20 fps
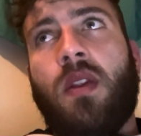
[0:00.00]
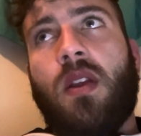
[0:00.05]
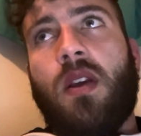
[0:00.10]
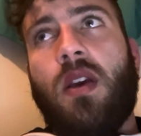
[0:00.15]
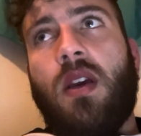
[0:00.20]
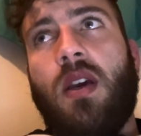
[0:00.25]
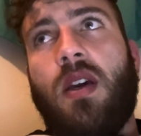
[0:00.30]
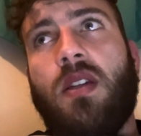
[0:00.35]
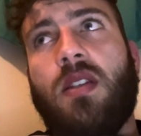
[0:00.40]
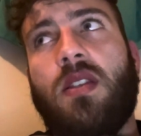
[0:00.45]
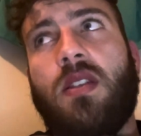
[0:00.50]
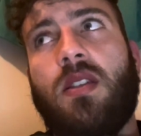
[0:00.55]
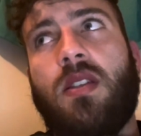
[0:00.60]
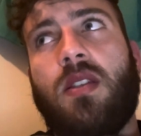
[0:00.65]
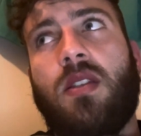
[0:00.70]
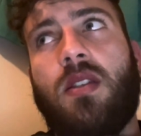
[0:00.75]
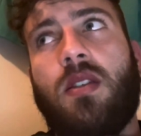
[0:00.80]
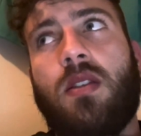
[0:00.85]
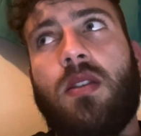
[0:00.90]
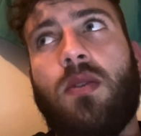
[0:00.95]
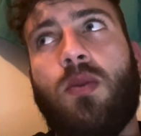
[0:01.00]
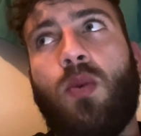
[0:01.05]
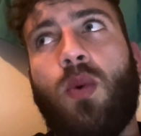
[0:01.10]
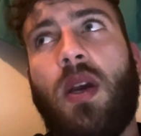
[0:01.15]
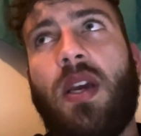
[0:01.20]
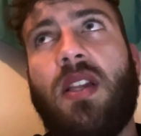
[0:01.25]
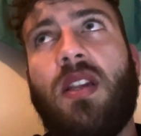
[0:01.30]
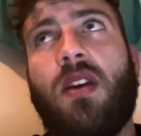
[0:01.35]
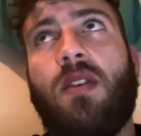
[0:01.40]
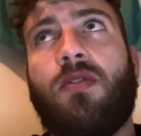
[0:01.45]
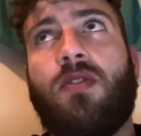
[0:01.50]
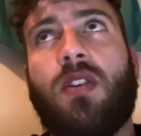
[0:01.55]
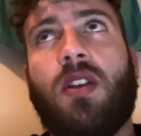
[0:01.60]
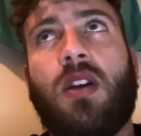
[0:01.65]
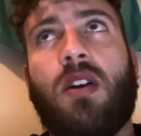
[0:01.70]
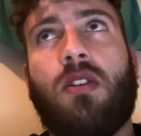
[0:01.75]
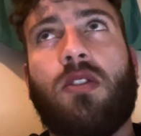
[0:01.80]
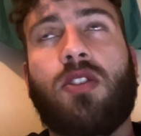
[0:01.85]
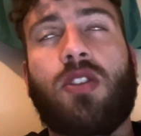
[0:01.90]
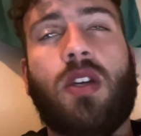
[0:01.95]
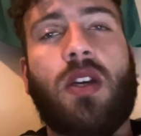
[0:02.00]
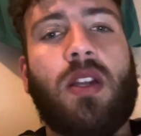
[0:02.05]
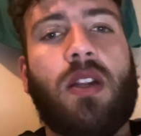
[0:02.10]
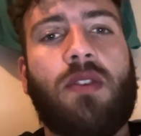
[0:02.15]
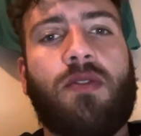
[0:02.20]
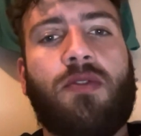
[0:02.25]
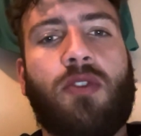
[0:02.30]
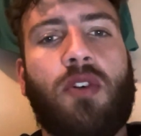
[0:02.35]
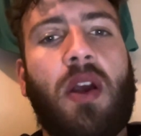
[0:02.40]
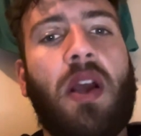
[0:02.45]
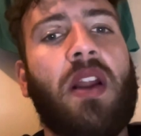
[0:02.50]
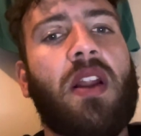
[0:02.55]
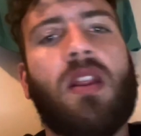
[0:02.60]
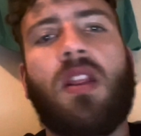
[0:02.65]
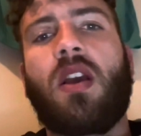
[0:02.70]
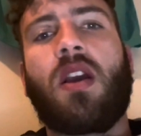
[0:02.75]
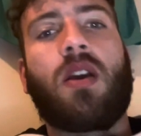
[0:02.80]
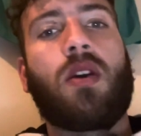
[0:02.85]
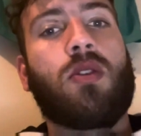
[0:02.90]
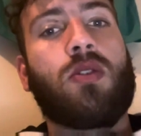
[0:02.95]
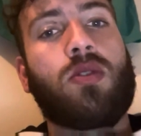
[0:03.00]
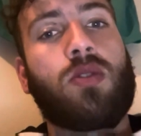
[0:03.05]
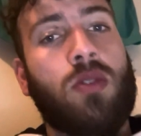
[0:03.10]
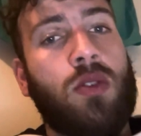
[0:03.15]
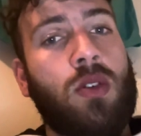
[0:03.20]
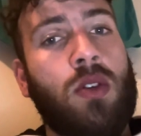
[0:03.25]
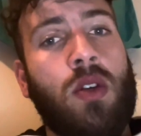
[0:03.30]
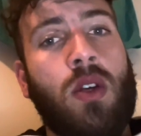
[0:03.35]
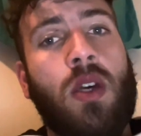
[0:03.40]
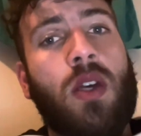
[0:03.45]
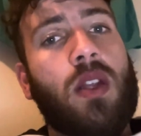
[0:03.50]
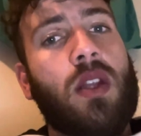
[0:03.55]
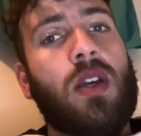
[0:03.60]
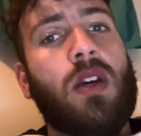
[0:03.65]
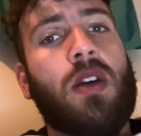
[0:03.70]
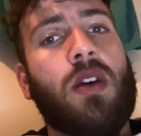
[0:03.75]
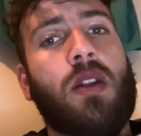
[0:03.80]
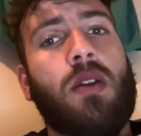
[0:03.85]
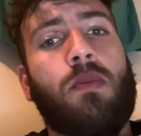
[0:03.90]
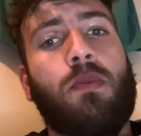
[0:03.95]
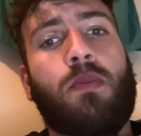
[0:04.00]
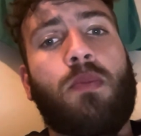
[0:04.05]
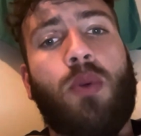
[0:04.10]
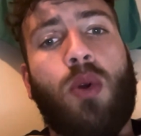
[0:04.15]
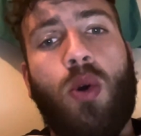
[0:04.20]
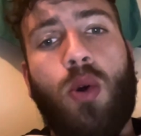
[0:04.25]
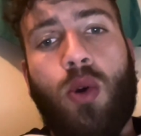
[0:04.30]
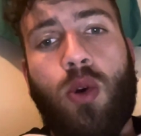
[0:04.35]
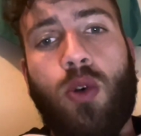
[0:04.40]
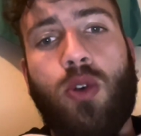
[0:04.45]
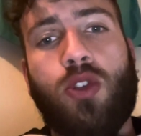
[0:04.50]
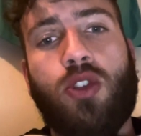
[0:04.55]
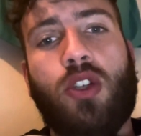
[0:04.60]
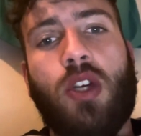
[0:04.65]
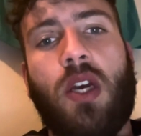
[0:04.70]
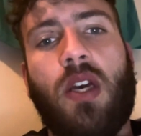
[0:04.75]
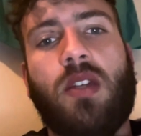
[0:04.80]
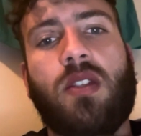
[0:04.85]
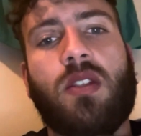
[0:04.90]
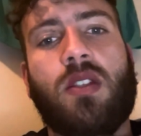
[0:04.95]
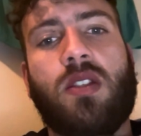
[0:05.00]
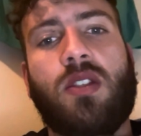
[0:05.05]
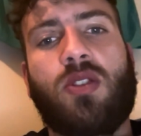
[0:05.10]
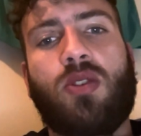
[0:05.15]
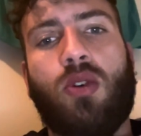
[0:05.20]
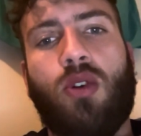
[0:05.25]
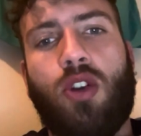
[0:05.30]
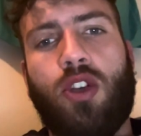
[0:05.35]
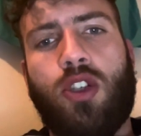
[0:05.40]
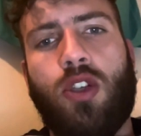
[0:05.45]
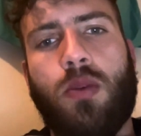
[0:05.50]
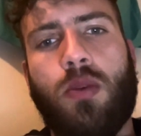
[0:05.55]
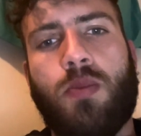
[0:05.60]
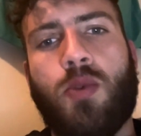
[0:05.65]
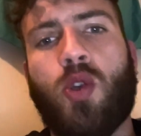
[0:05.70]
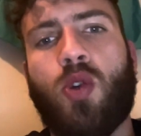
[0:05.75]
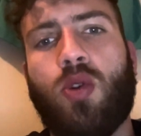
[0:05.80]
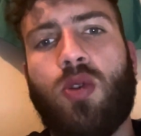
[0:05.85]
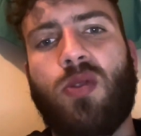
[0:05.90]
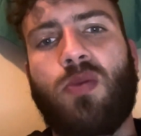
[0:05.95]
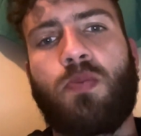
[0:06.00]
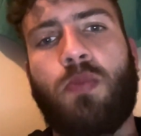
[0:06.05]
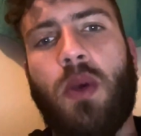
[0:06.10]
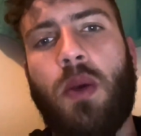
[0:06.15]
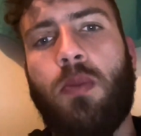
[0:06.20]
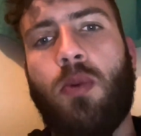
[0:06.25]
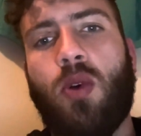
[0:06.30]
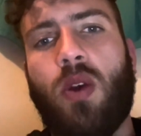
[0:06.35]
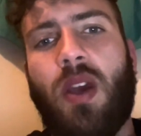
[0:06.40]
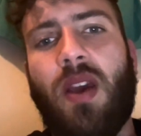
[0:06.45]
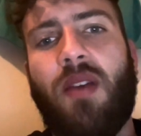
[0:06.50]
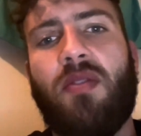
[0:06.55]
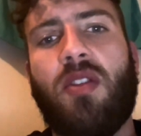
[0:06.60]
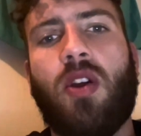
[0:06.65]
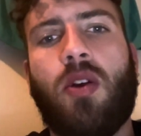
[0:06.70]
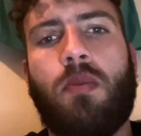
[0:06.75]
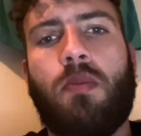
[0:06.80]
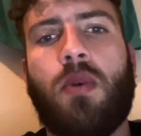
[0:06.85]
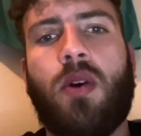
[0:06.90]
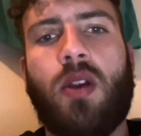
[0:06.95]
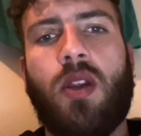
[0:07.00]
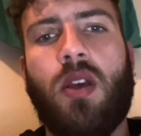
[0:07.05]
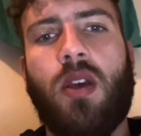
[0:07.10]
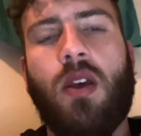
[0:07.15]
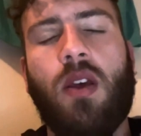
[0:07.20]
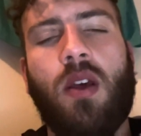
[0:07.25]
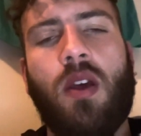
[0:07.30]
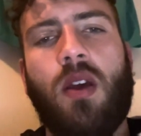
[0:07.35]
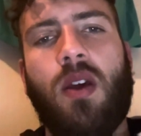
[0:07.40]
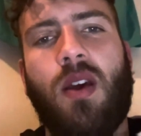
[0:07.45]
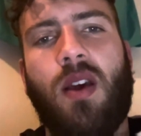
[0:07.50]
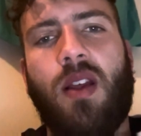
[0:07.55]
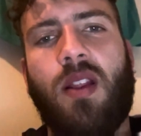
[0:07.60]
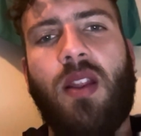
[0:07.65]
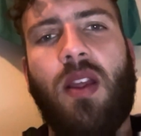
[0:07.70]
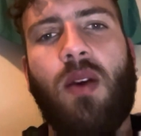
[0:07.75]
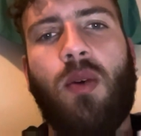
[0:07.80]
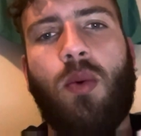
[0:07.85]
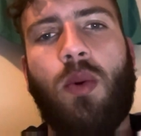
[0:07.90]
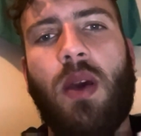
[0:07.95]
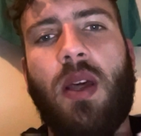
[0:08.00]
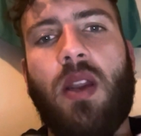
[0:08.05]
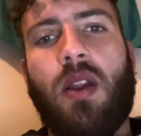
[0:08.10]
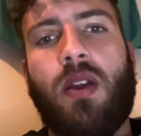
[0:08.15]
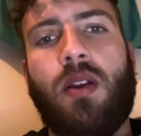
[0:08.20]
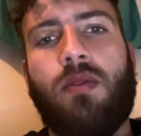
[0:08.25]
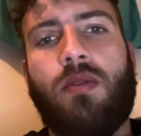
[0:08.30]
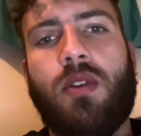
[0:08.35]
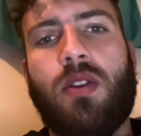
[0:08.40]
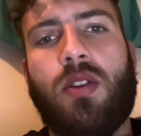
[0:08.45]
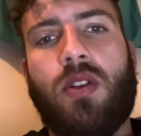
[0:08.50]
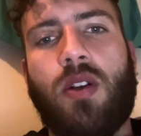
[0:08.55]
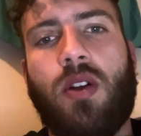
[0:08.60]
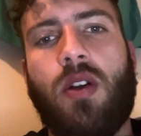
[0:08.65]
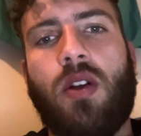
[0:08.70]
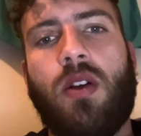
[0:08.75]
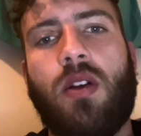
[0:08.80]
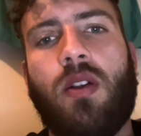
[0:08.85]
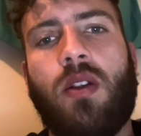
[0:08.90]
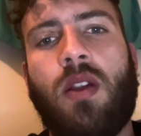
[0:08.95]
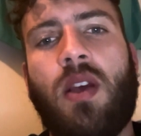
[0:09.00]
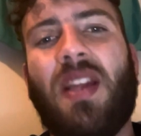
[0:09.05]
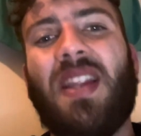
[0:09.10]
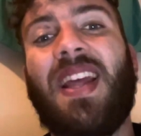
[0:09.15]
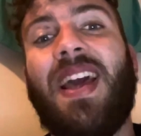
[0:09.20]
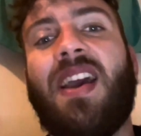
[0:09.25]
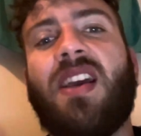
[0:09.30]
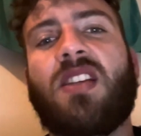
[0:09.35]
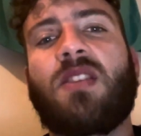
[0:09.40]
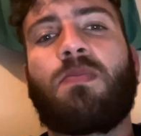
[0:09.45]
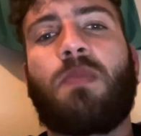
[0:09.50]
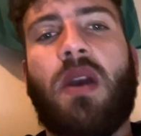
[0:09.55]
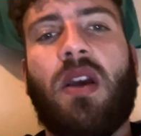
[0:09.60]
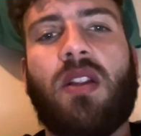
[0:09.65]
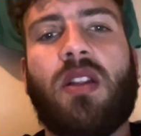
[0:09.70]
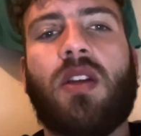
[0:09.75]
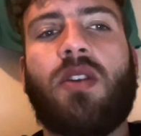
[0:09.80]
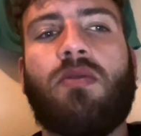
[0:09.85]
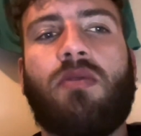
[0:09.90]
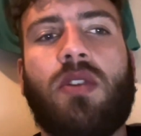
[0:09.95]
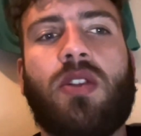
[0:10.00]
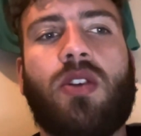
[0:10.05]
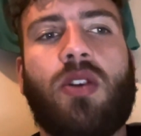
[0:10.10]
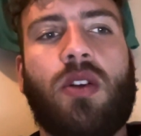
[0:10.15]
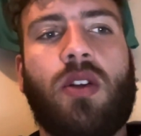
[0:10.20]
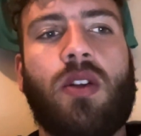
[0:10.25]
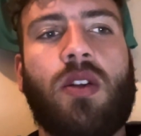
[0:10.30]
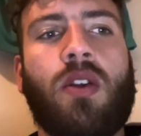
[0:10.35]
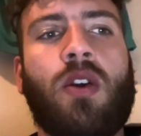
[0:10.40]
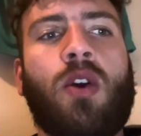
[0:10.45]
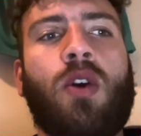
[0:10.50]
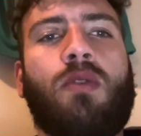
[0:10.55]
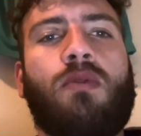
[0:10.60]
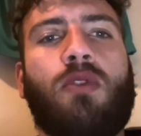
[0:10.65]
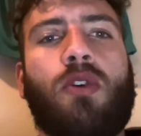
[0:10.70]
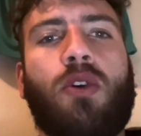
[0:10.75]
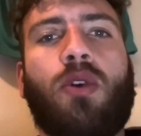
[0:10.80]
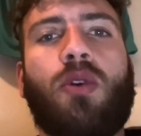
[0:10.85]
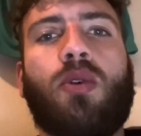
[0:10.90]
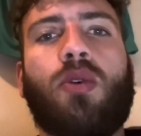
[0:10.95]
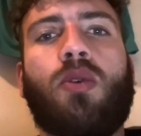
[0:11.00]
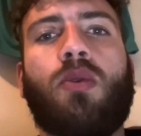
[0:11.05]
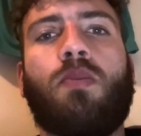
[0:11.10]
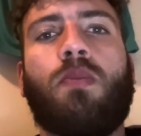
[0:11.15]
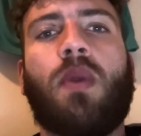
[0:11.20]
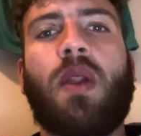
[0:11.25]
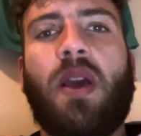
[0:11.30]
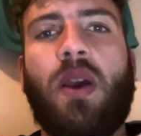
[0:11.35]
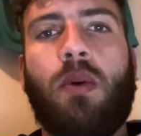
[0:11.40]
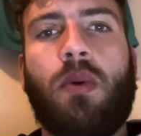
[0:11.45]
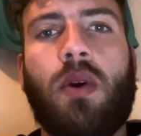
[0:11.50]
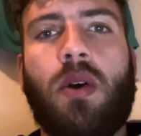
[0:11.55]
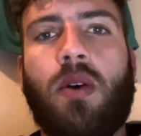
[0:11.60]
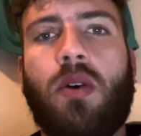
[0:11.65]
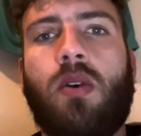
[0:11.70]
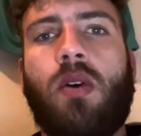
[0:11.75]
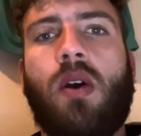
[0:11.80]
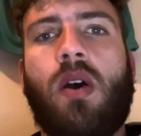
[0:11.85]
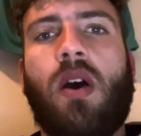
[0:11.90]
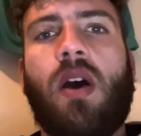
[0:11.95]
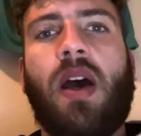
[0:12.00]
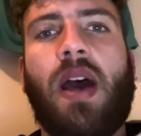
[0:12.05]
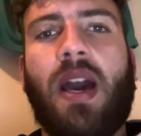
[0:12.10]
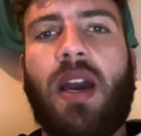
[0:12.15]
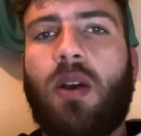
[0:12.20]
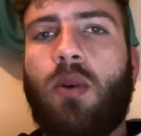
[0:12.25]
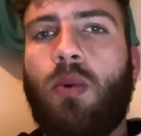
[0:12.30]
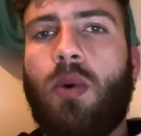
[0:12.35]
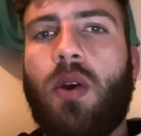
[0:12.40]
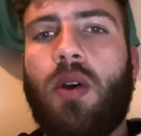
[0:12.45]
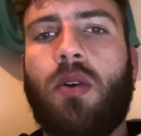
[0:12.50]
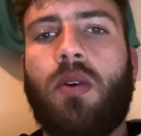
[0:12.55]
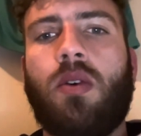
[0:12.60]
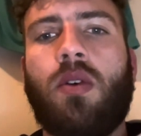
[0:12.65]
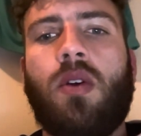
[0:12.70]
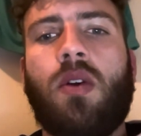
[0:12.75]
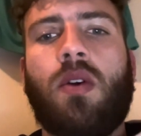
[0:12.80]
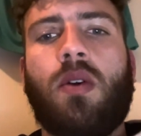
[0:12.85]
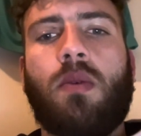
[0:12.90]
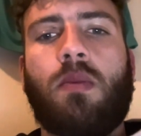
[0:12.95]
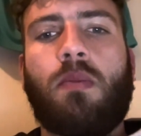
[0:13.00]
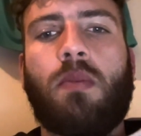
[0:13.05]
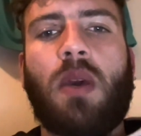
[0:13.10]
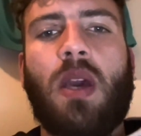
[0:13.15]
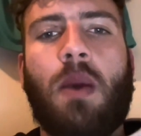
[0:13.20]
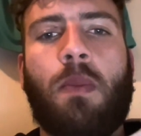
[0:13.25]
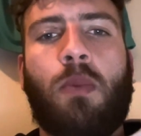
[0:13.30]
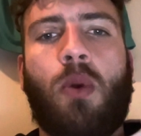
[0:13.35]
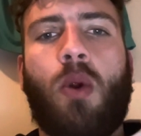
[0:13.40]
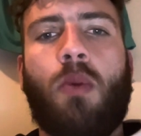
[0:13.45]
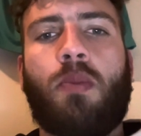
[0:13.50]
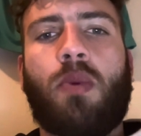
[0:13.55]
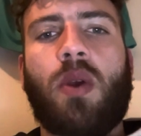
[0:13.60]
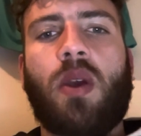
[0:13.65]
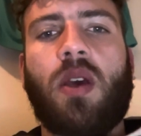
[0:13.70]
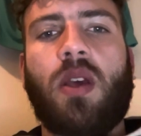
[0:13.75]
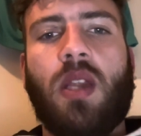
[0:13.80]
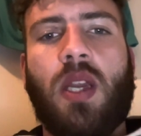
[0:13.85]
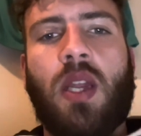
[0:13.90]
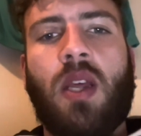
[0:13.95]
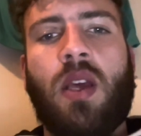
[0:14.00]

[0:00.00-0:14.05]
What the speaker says: it's way different negotiating for anything else than pro contracts and scholarships, because people give their money and they wait in return. They expect in return for you to play well, act well, be appropriate.